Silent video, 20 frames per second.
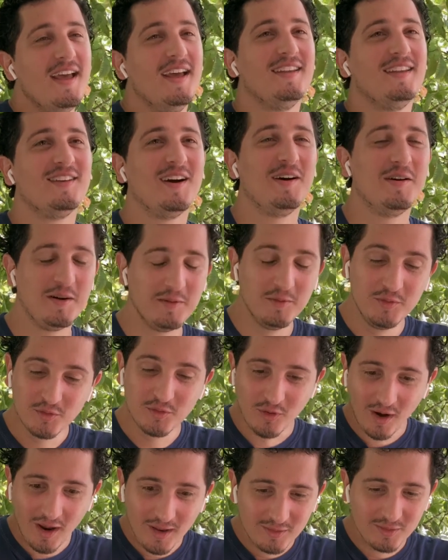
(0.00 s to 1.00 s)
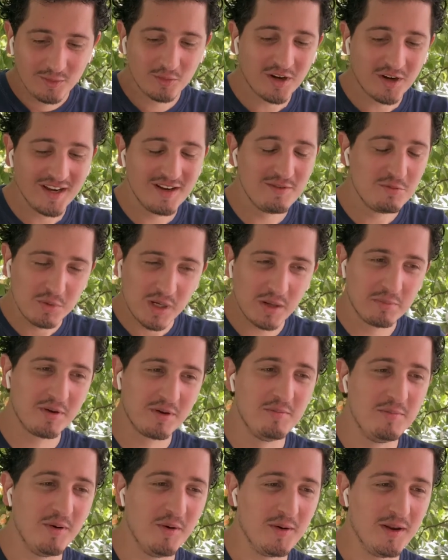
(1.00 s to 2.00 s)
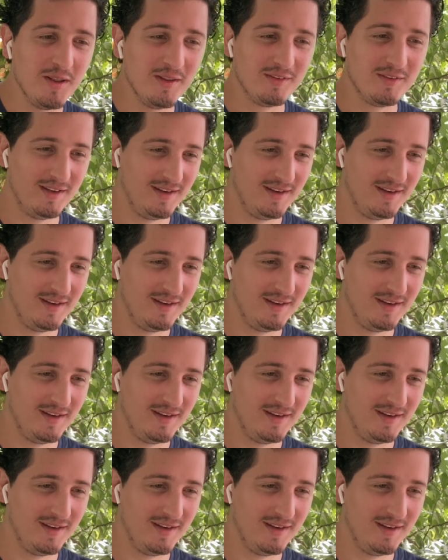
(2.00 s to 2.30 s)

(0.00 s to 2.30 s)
So I was trying to write web components,